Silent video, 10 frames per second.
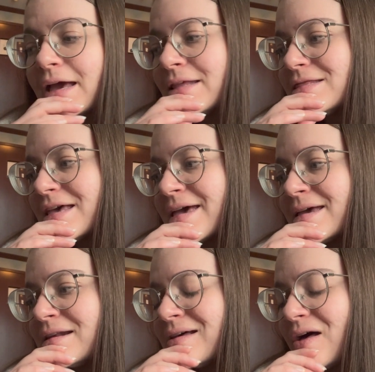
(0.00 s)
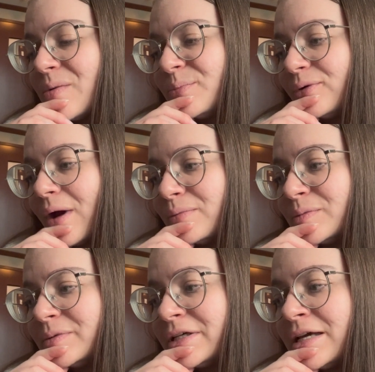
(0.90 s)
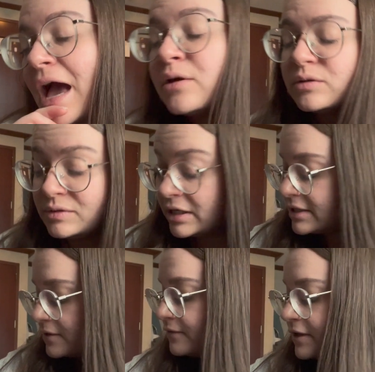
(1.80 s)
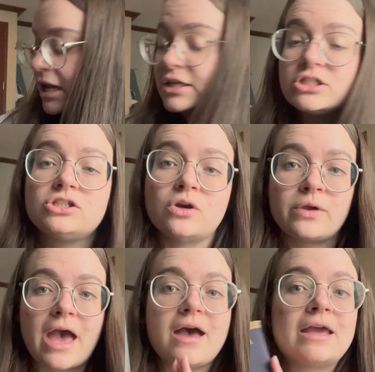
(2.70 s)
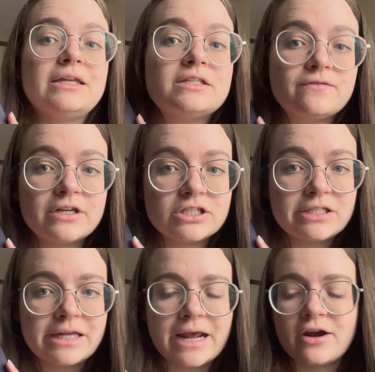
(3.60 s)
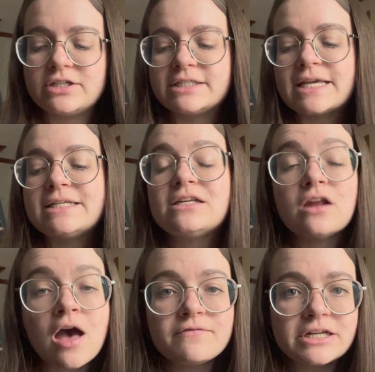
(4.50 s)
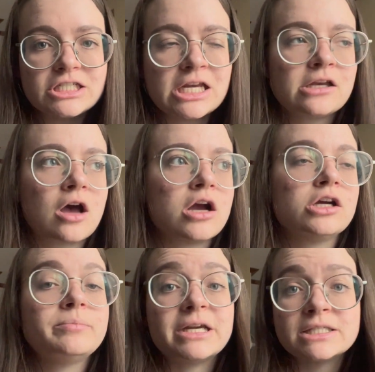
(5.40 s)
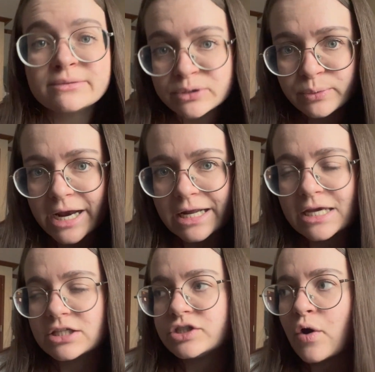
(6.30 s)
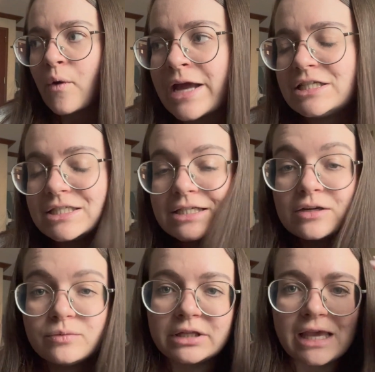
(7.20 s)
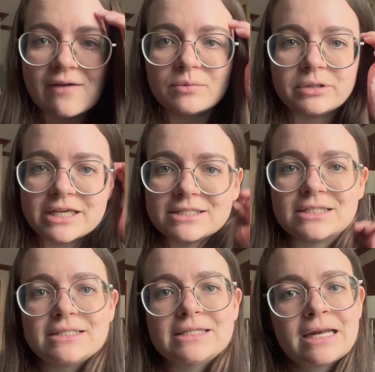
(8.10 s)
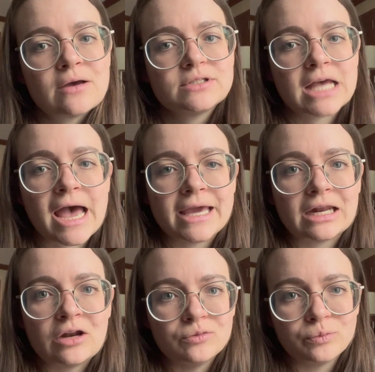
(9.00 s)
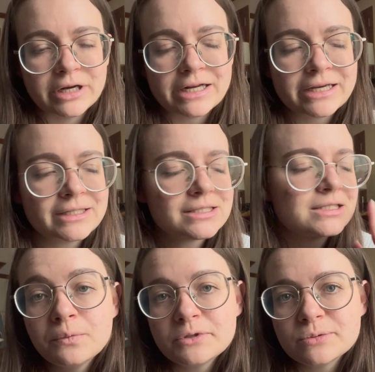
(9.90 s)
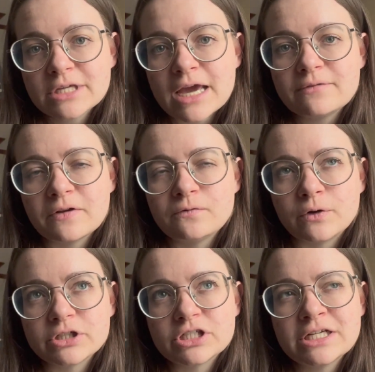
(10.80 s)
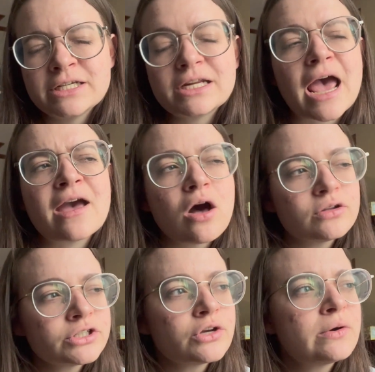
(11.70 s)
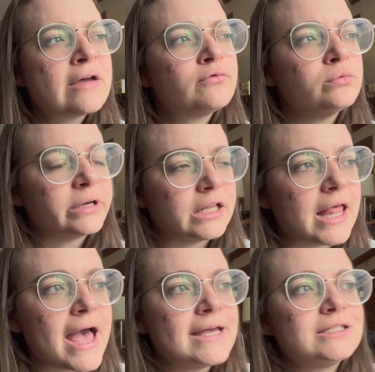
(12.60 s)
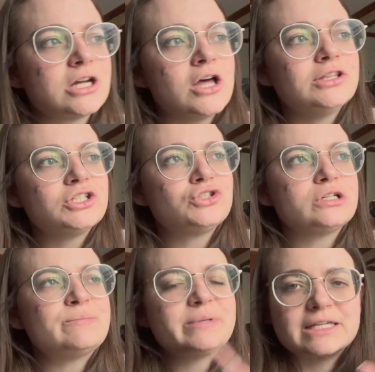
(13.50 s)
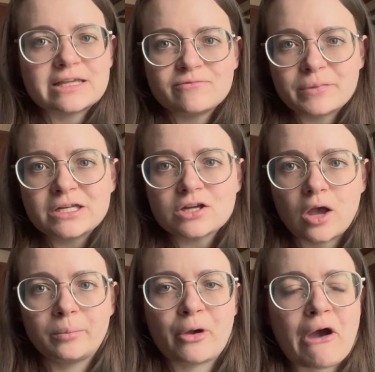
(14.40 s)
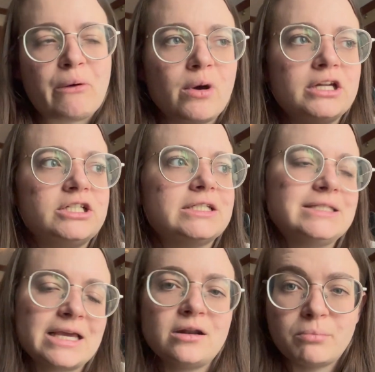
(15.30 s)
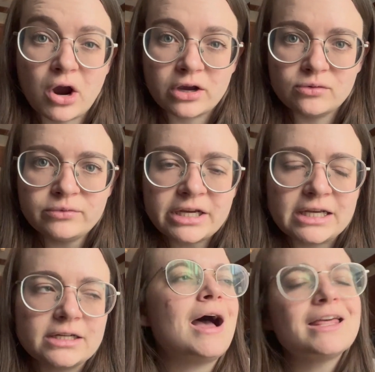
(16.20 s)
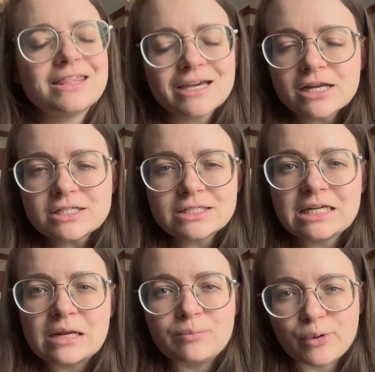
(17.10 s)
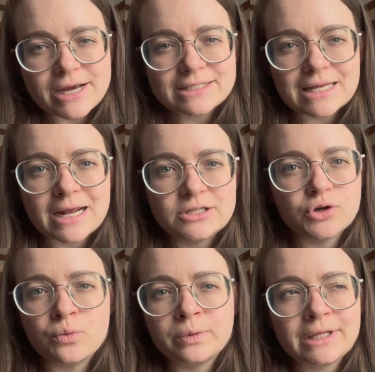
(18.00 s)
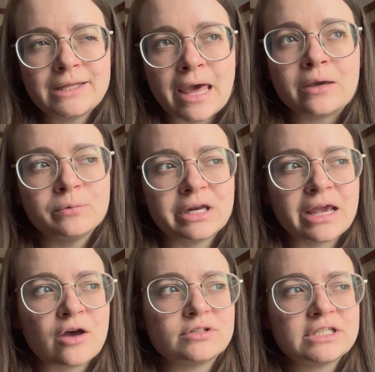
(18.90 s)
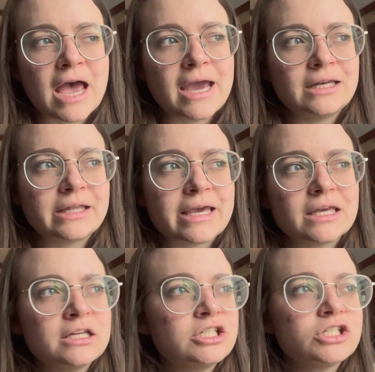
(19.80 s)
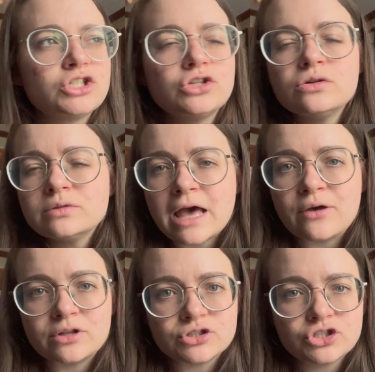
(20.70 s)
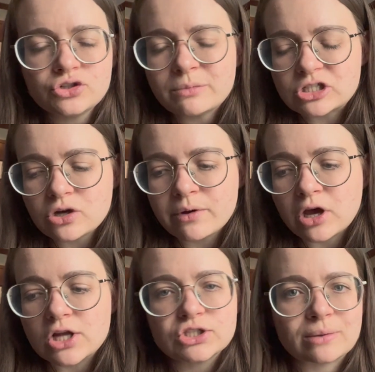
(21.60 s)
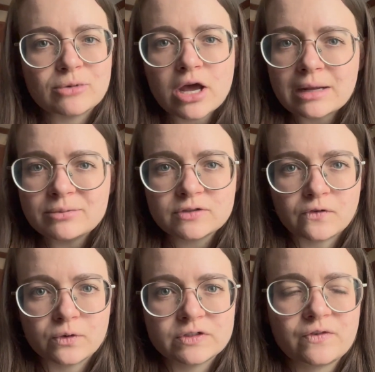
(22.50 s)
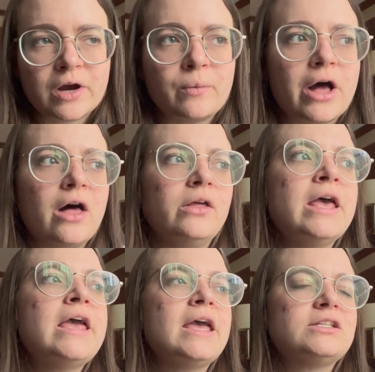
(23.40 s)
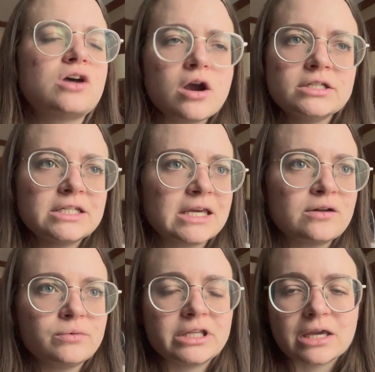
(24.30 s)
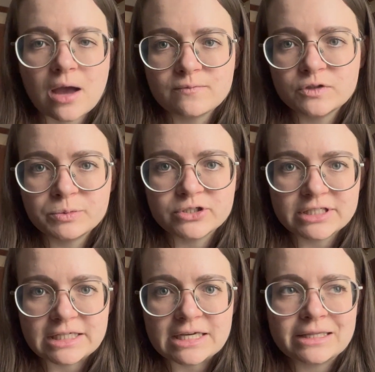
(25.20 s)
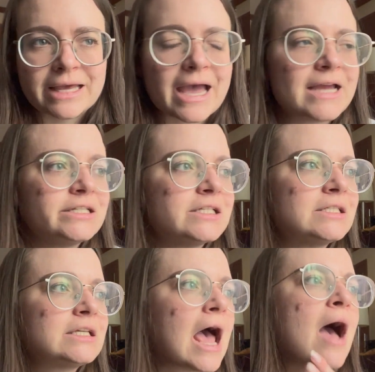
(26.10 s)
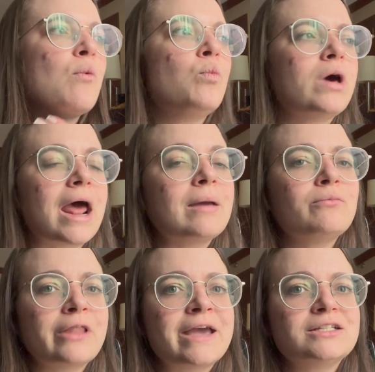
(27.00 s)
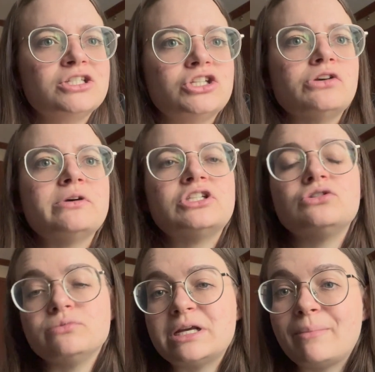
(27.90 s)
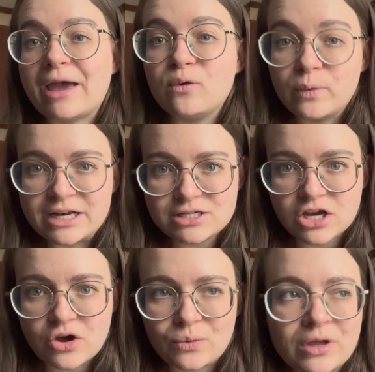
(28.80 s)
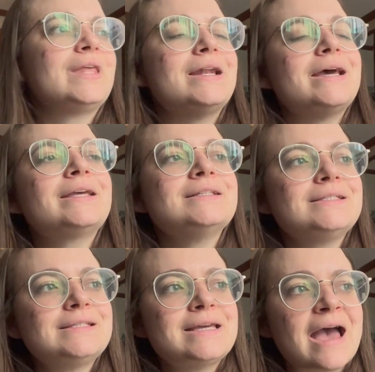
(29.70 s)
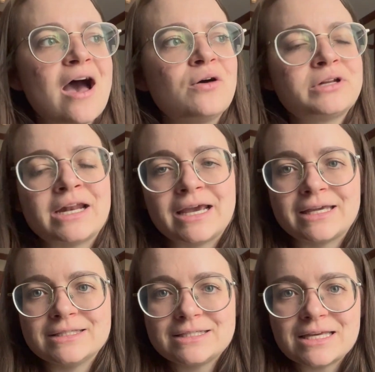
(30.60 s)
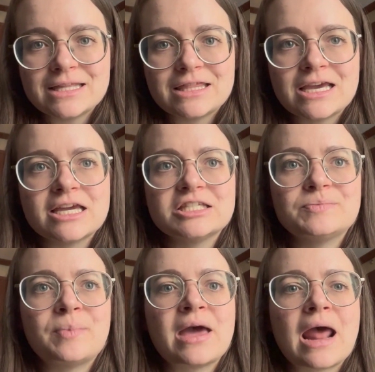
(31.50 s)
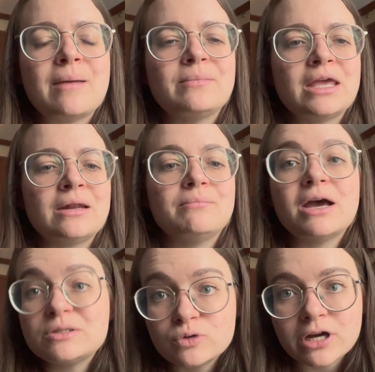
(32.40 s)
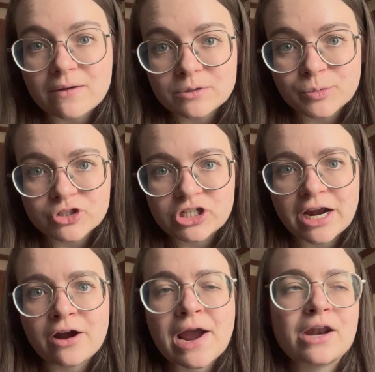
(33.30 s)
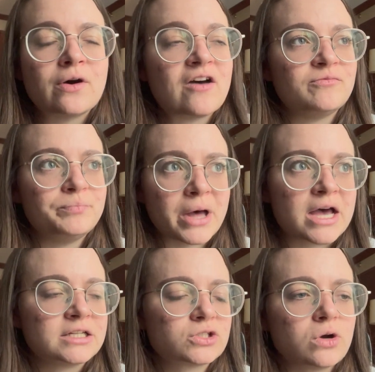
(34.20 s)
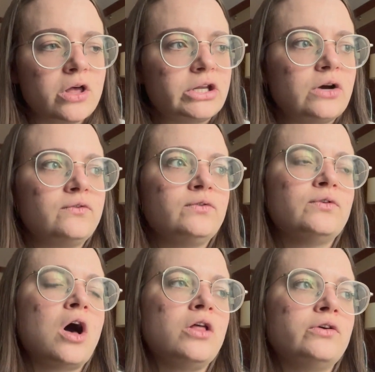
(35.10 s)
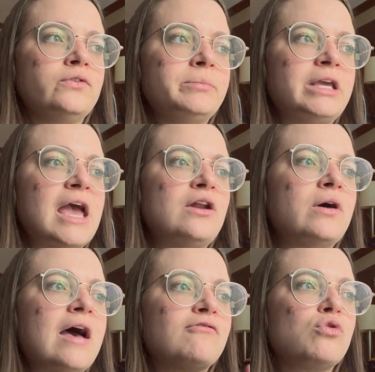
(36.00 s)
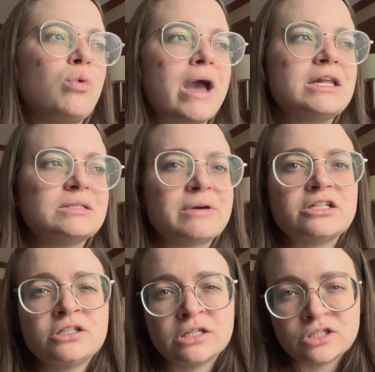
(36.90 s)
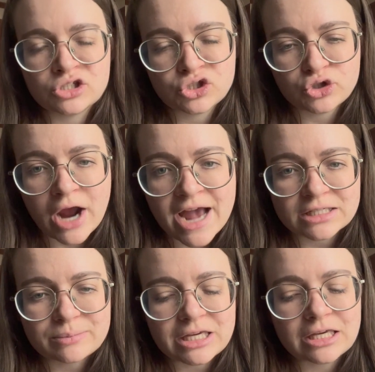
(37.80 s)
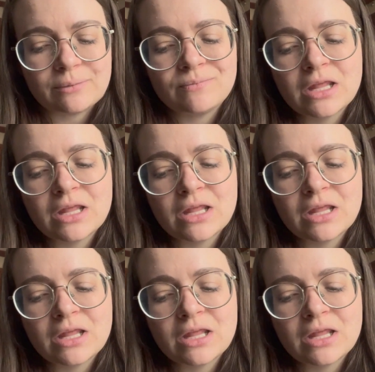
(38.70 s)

And then I need to finish The Inheritance. I did not finish it in Concord because it was raining, so just didn't really have a place to sit outside and read it, which was kind of unfortunate. I also have realized on this trip, because I've been talking about I want to just sit in a park and read, I think I just need to embrace that I don't really like reading outside. Like, it's just too loud, there's too much going on, so I'm not able to focus very well. It's hard to get a really comfortable seat. Like, what I like to do is to read by a window. Then I can see out and I can see things, but I'm in a much more comfortable chair. I don't have bugs crawling all over me. I don't have quite as much to distract me.